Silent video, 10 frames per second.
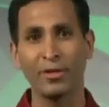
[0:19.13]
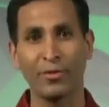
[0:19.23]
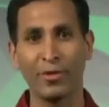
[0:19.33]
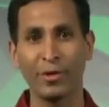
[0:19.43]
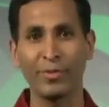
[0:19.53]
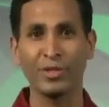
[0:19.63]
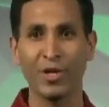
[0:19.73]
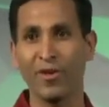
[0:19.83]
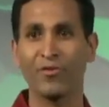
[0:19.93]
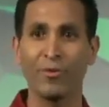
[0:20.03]
whether it be
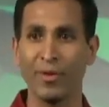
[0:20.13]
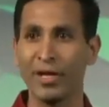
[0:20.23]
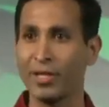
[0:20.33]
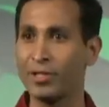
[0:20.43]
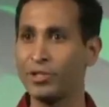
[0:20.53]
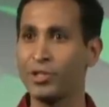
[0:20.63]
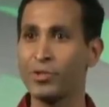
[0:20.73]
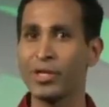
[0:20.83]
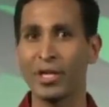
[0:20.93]
transfer money, could you do it?